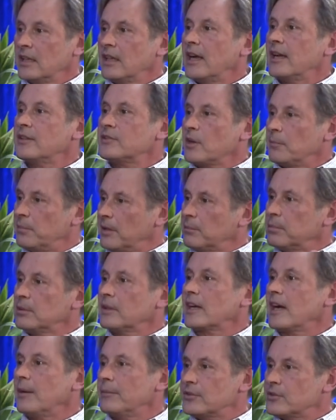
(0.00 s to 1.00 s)
And so people are
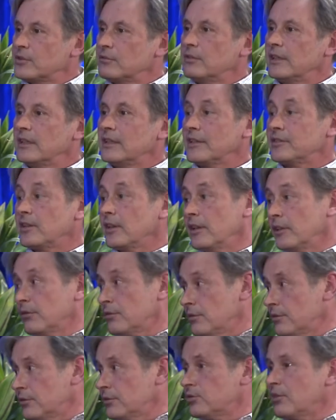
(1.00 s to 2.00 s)
coming to realise, I think,
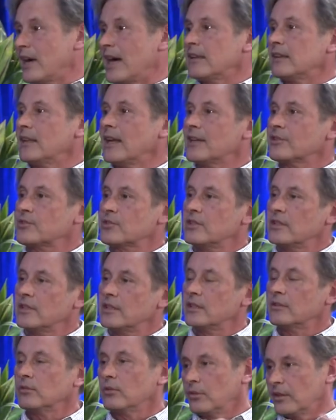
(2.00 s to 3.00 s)
through the drought last
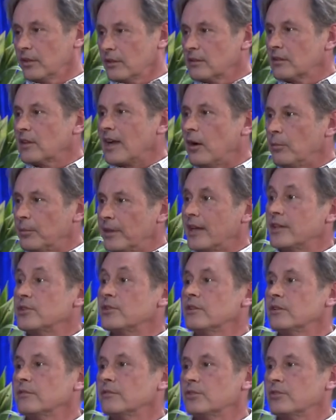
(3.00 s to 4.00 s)
year or the
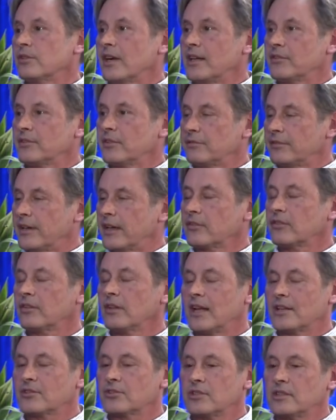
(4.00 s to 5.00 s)
culmination of the drought's effects
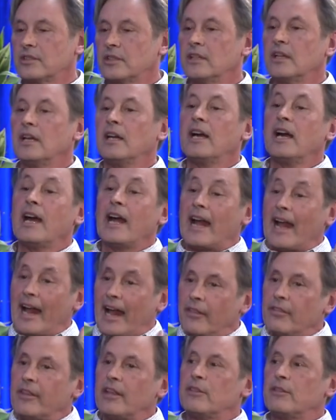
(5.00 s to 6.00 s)
last year,
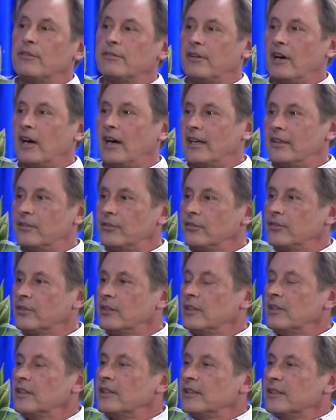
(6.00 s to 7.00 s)
and then the fires,
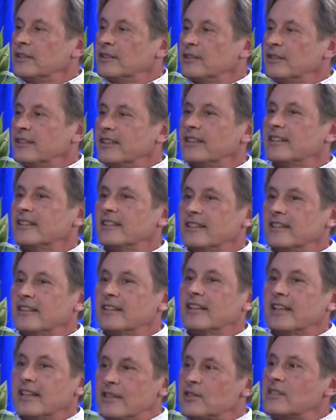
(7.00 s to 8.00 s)
that
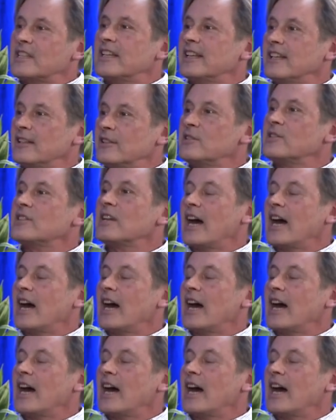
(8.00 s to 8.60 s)
and these the things